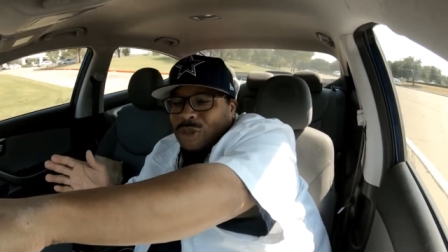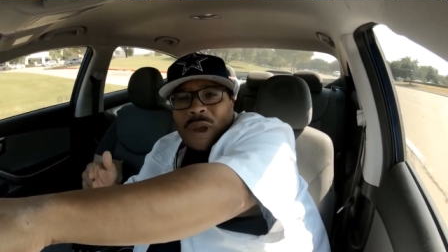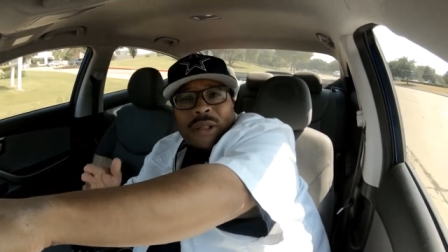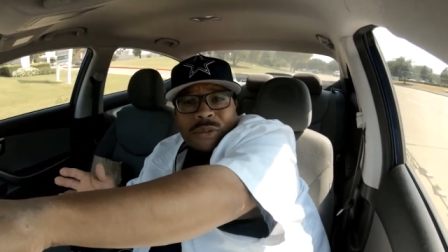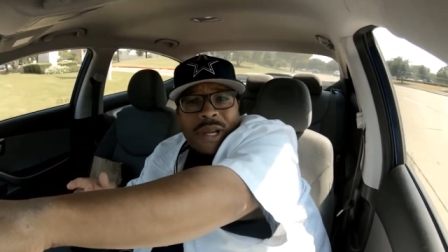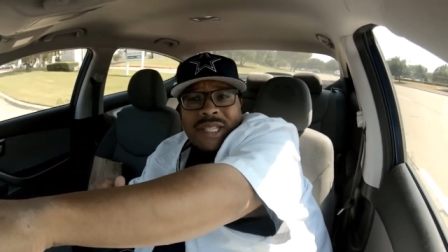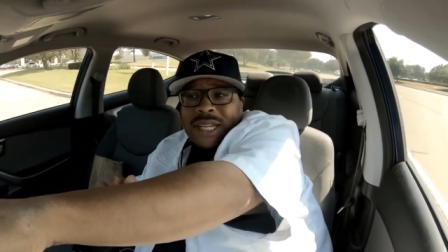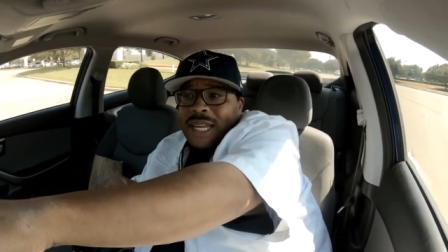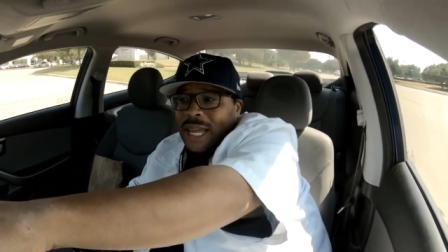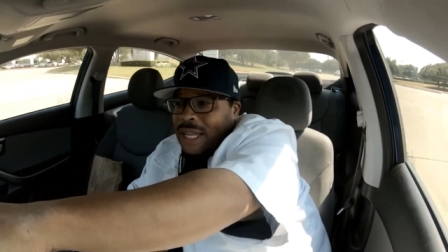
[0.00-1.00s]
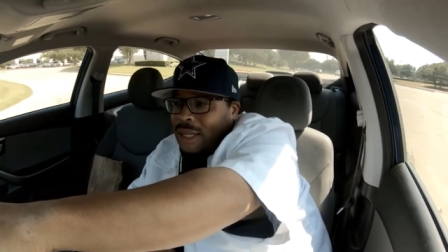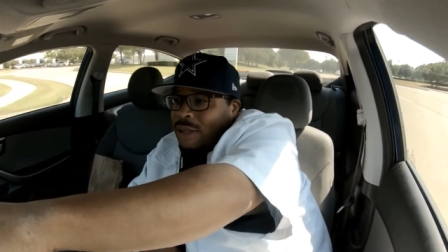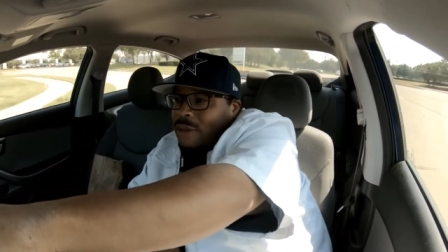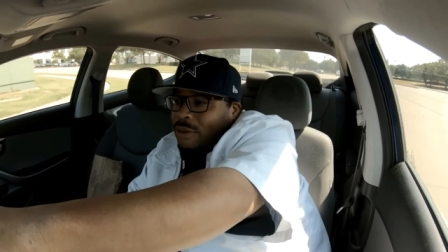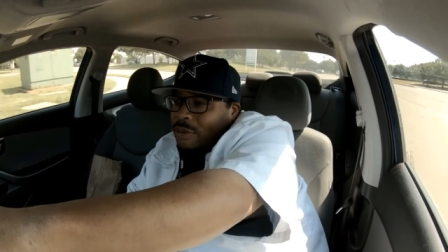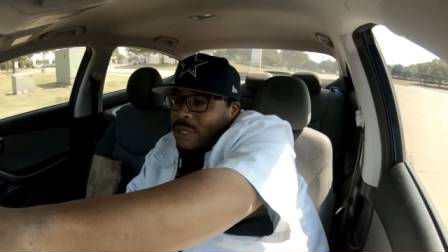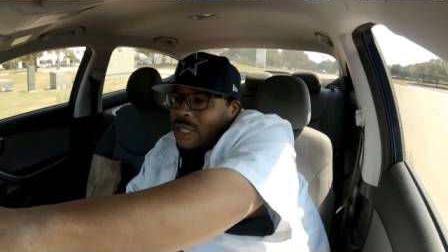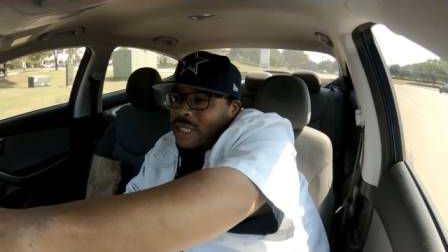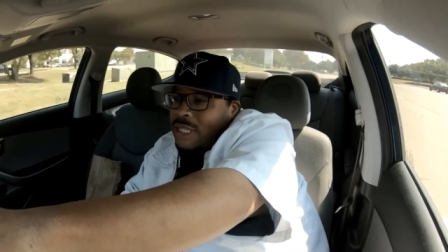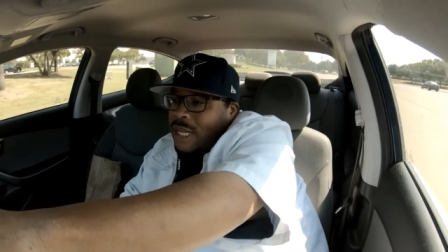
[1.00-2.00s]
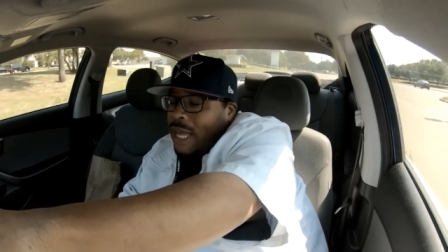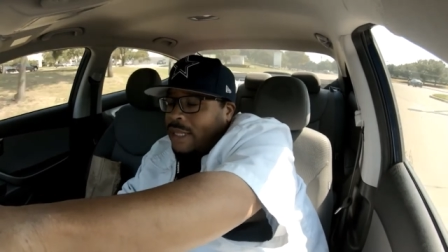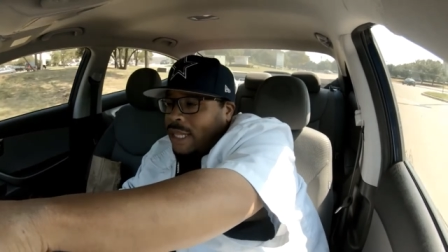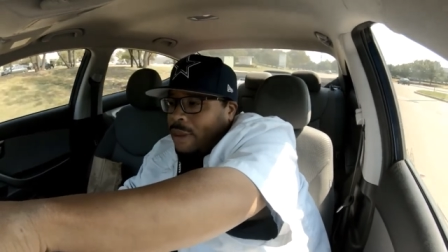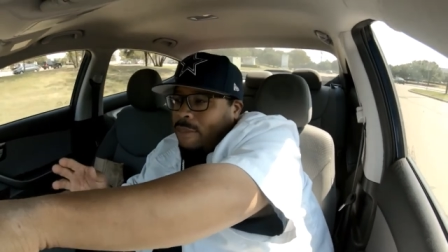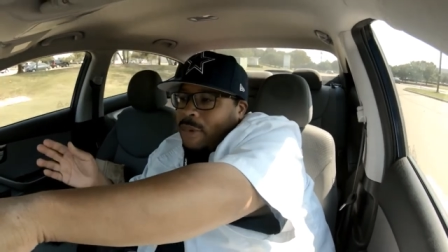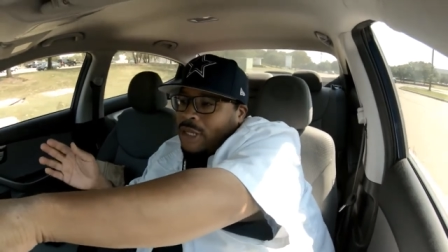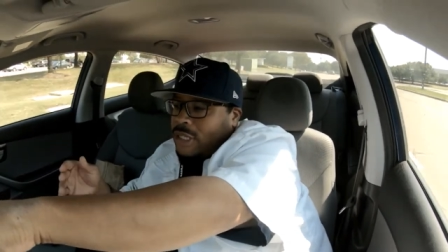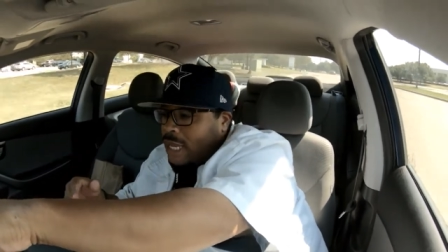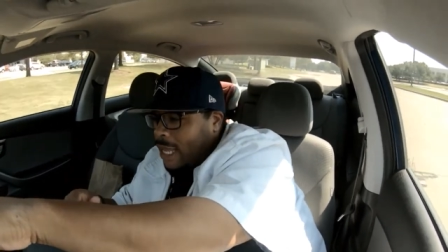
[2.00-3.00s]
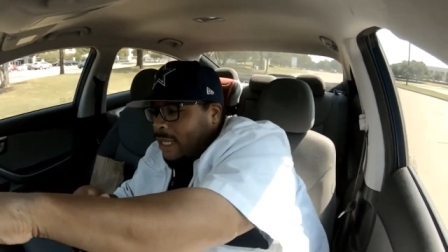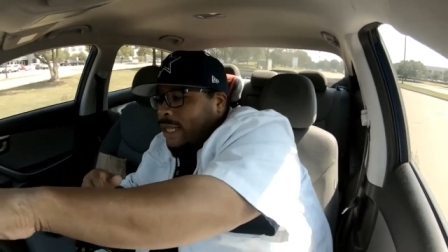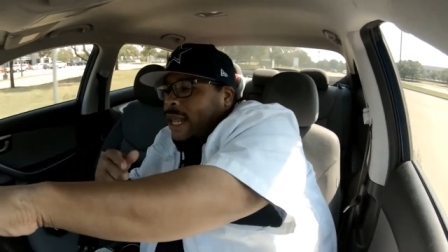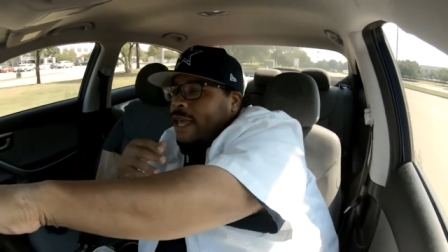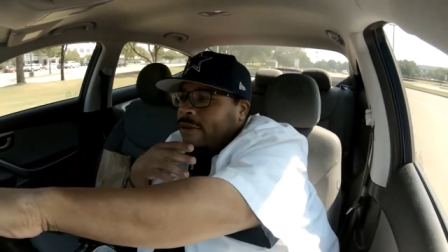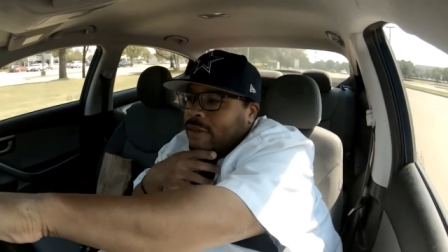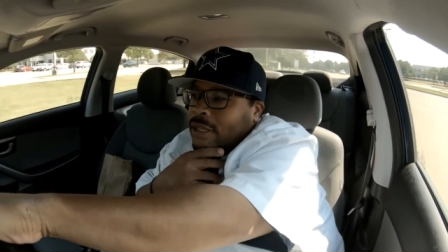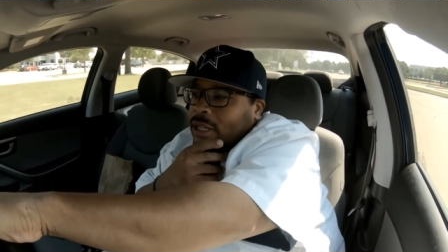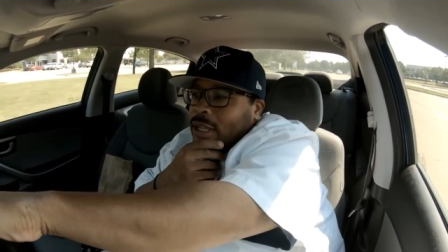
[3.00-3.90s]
throughout the rest of the day, since it's not that much day left.